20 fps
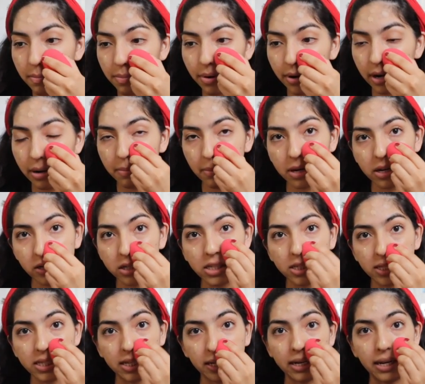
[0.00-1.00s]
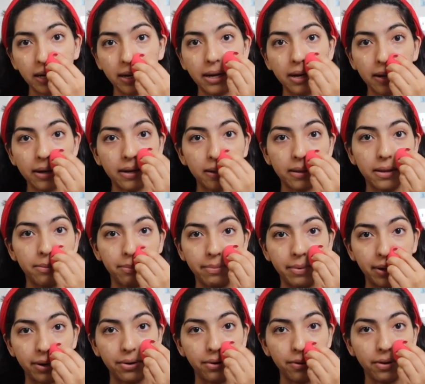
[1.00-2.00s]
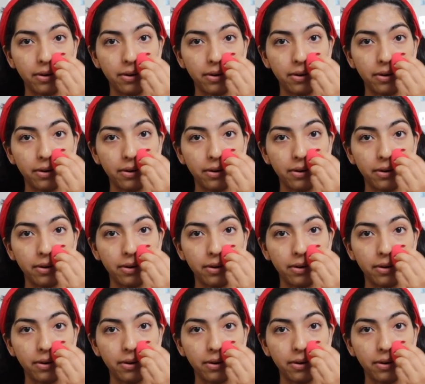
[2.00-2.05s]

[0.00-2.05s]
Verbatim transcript: pretty much sitting in the middle